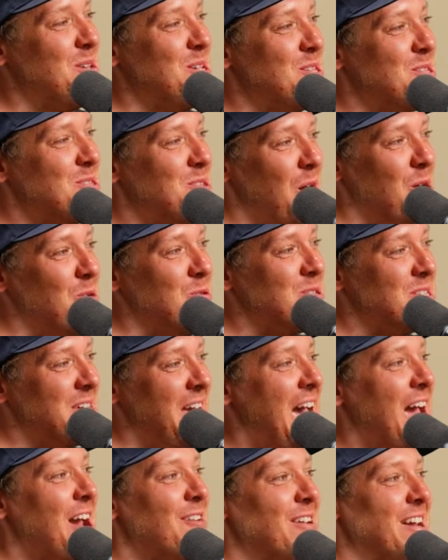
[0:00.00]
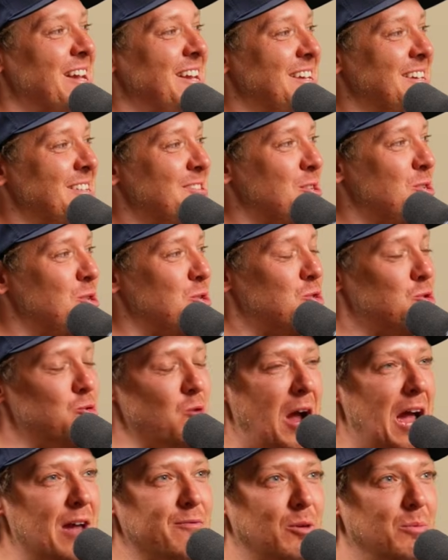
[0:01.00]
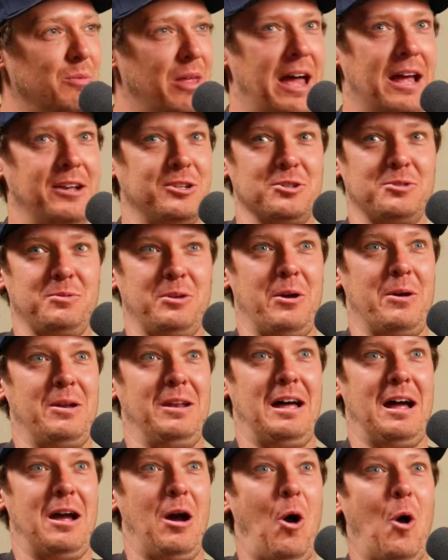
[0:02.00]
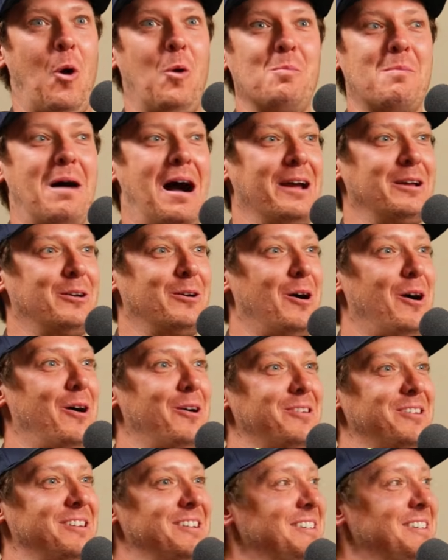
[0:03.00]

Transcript: be so scary to just drive up there just going like, oh my God,